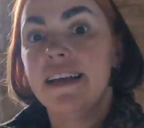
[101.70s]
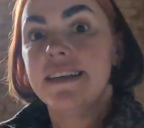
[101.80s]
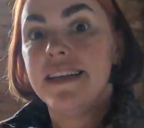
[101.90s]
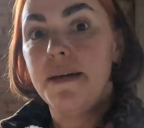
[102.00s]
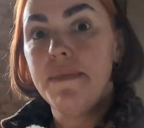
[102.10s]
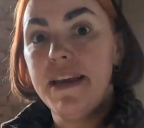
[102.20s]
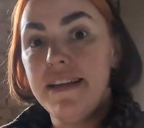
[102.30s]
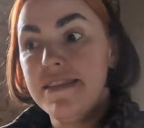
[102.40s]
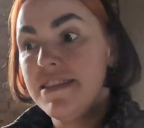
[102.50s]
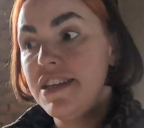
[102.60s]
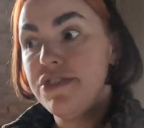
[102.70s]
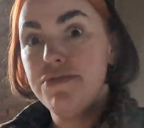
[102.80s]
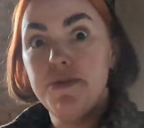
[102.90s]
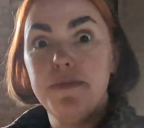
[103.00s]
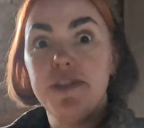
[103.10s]
So that means these
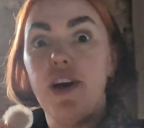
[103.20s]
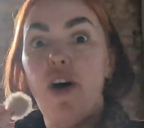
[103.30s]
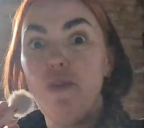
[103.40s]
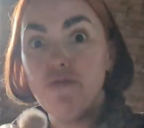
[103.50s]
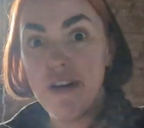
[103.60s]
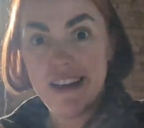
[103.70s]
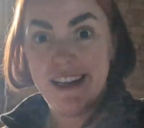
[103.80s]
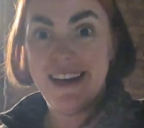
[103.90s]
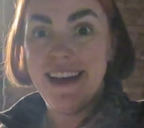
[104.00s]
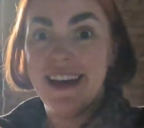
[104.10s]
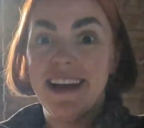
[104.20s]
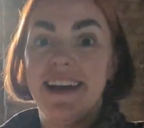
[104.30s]
rooms are ready